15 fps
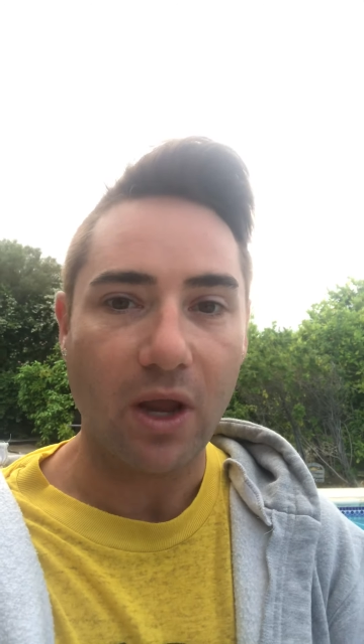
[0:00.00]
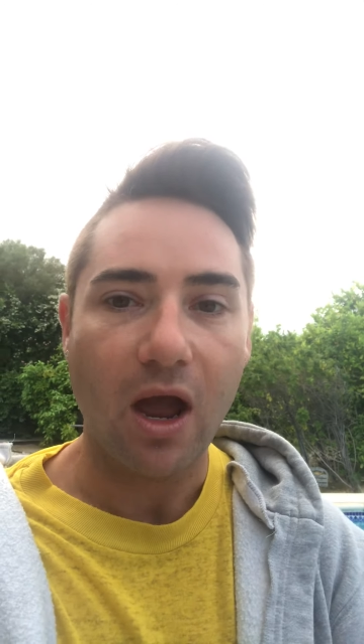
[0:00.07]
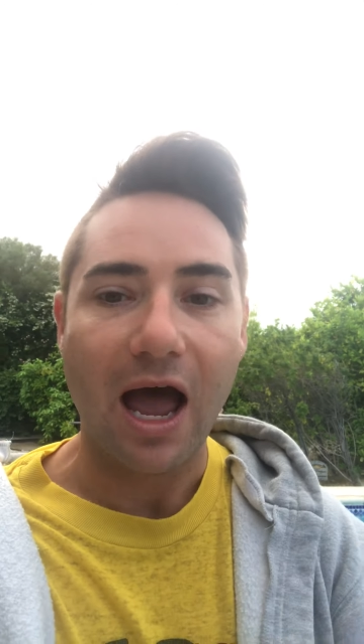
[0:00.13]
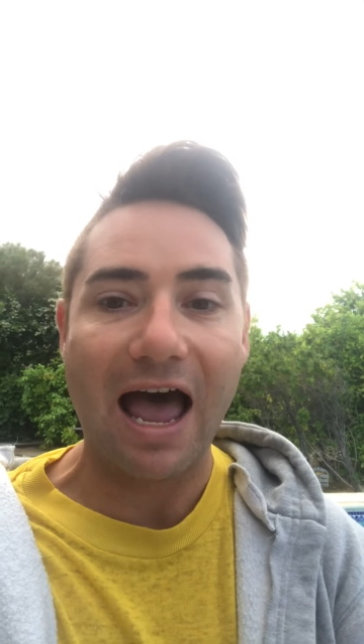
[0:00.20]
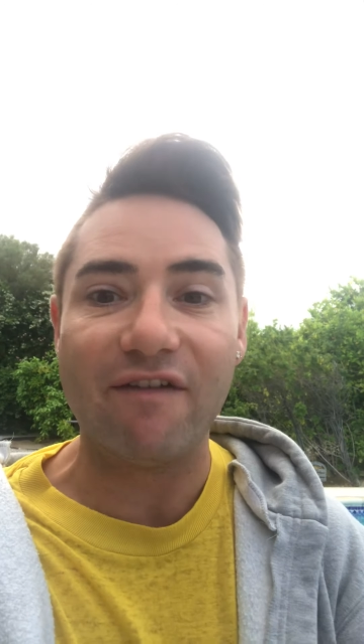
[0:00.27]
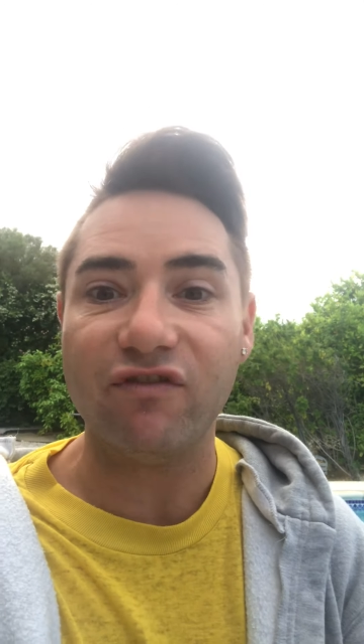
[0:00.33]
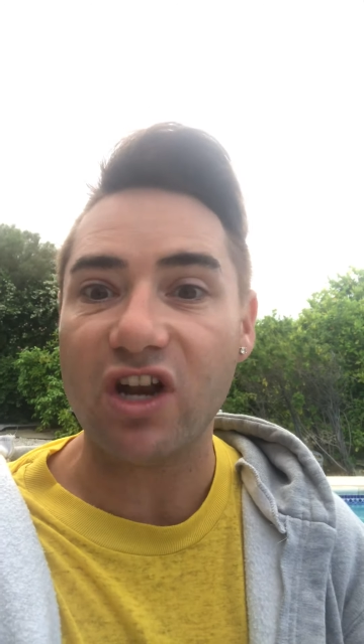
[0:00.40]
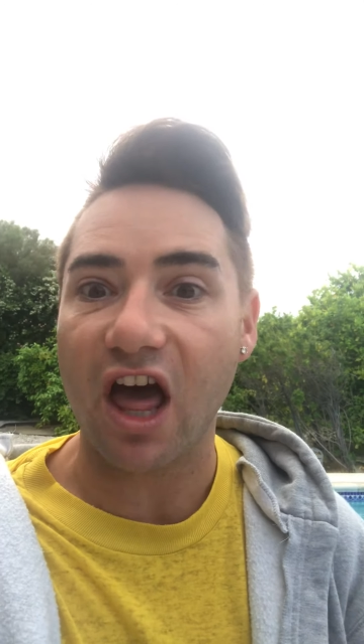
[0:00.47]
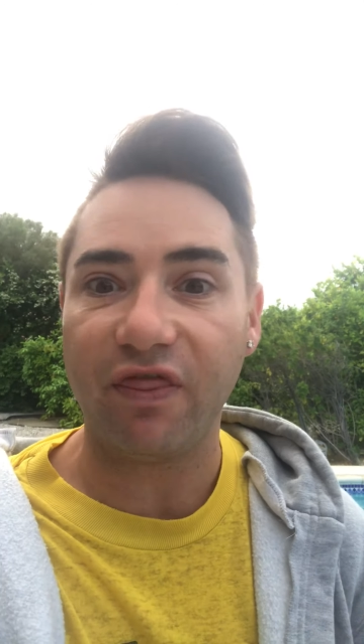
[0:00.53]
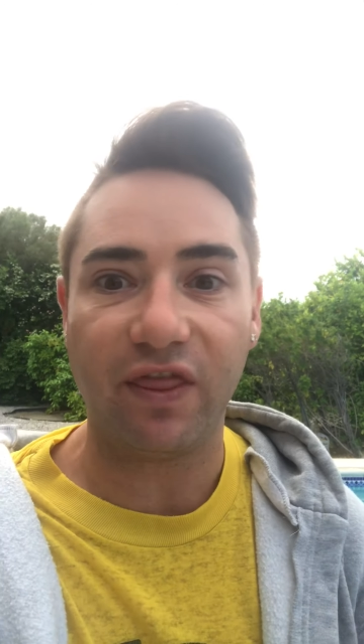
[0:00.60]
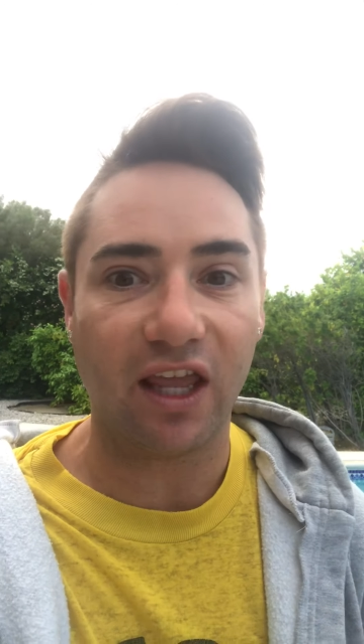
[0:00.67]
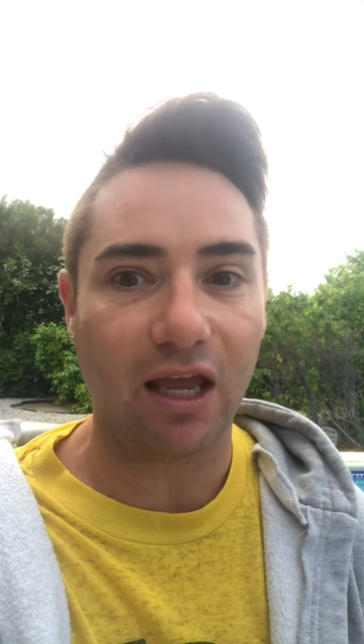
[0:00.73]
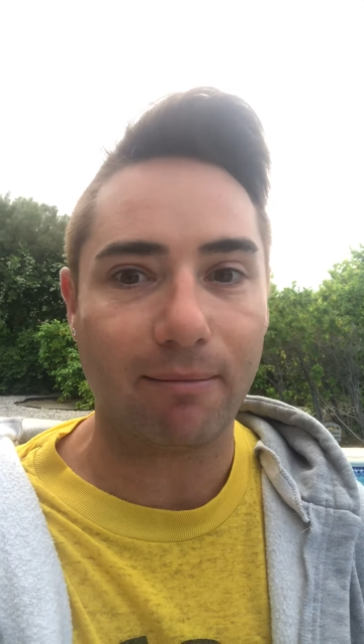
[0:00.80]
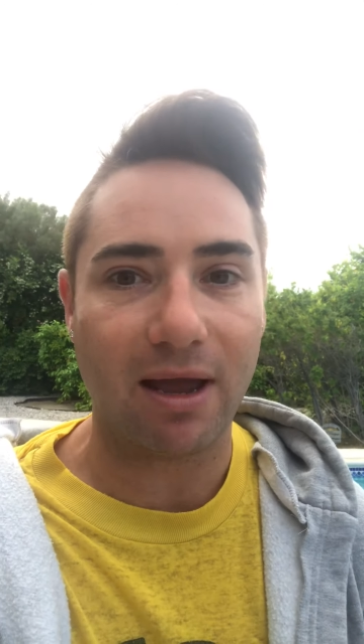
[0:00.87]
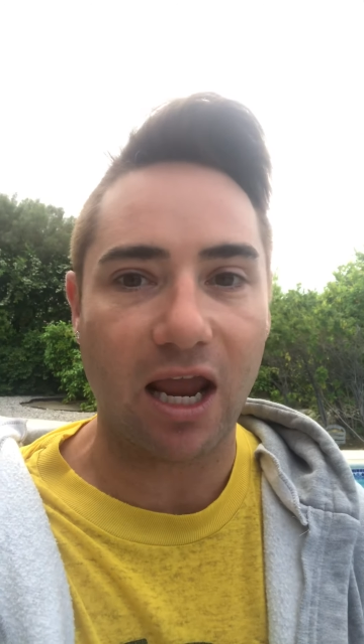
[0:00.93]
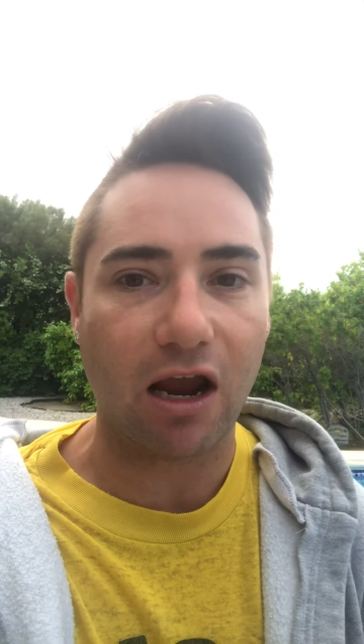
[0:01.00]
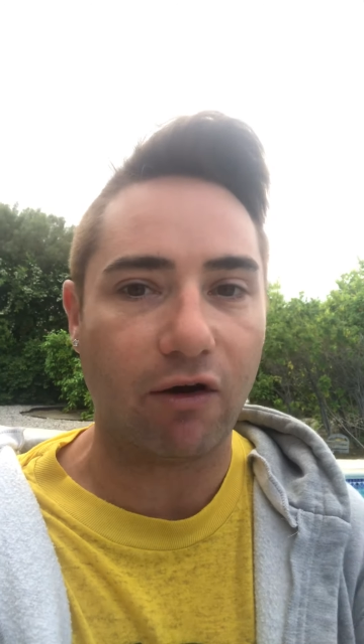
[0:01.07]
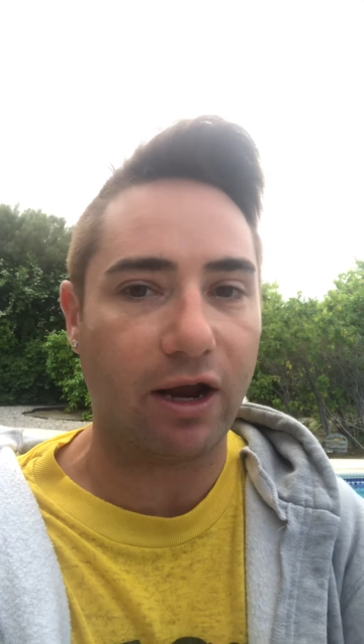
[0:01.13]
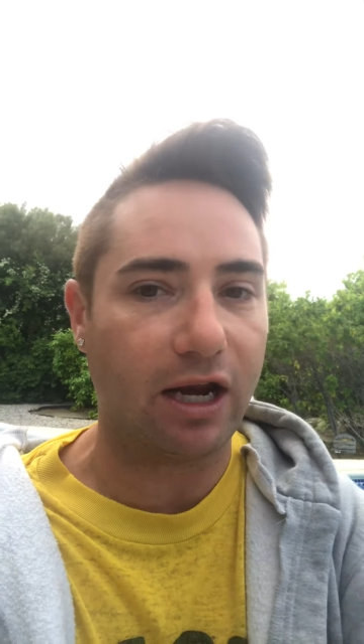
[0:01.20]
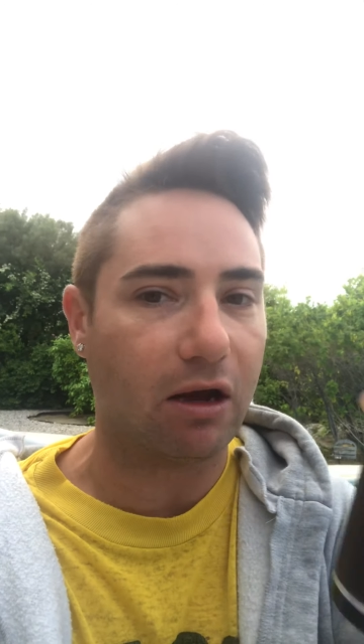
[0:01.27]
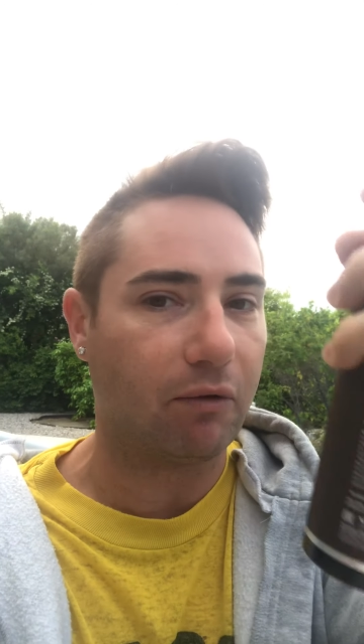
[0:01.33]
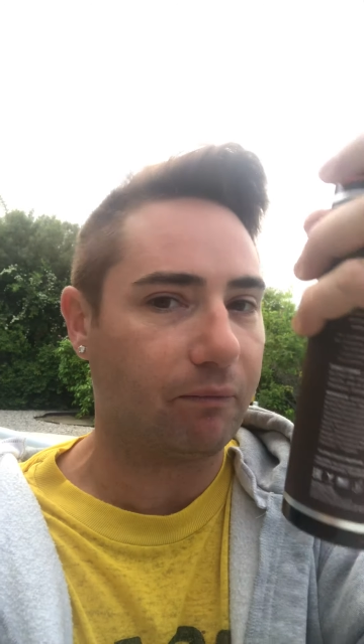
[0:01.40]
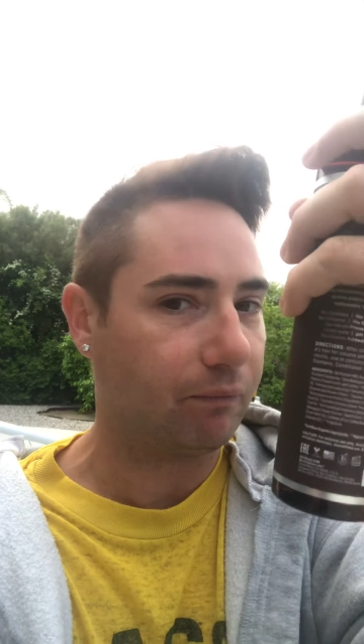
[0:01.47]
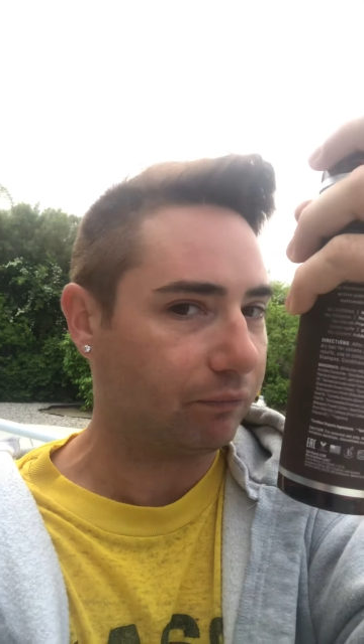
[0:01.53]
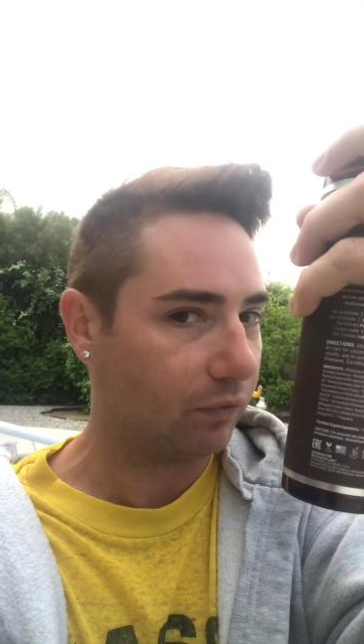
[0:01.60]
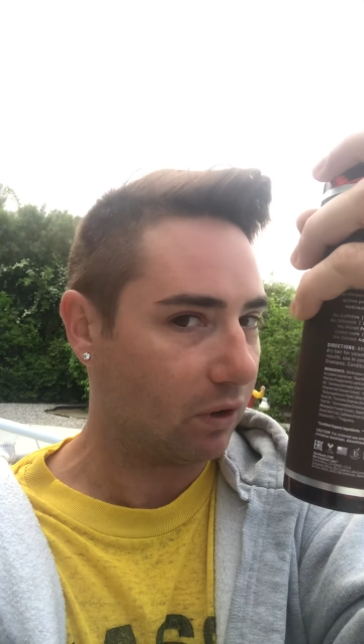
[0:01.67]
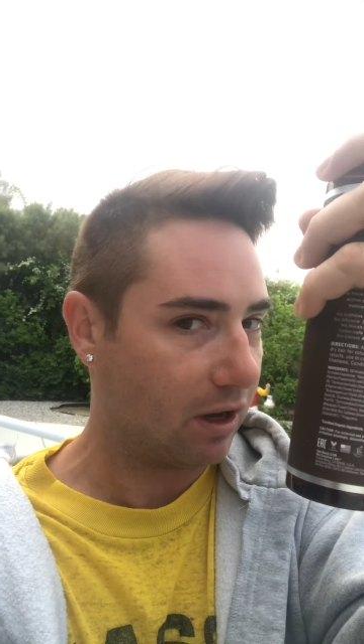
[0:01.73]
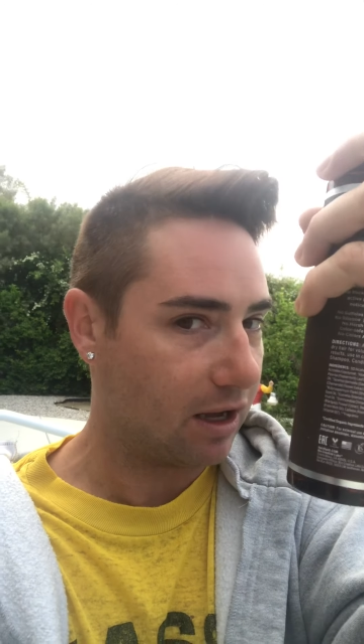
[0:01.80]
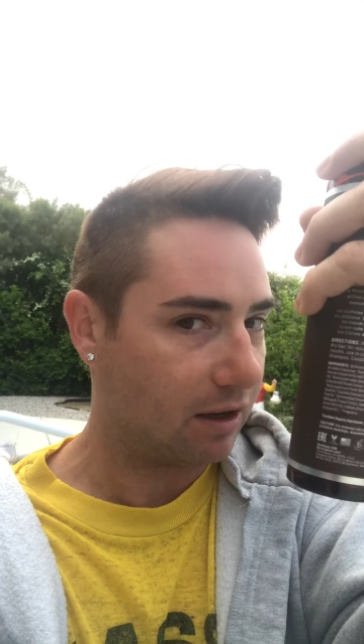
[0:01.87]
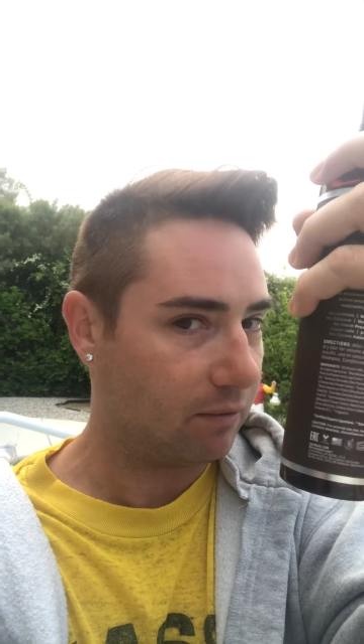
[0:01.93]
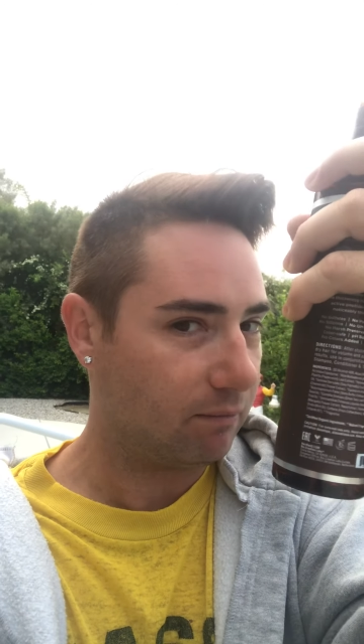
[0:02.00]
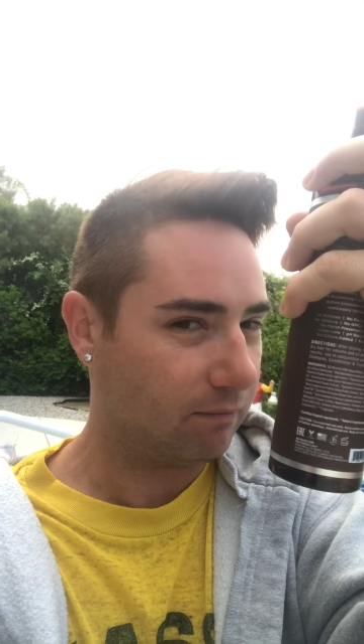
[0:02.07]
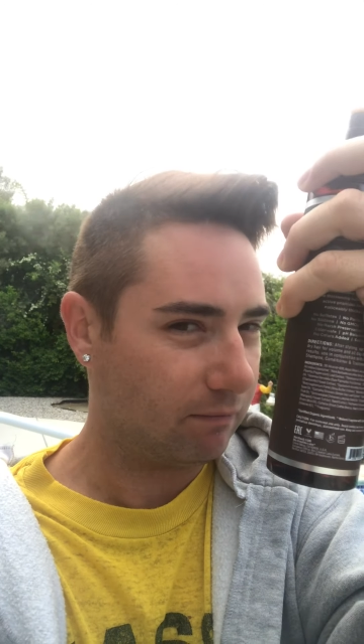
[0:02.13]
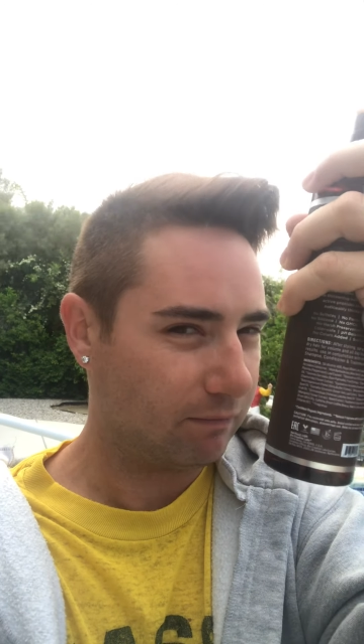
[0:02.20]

I have nothing in my hair right now, okay?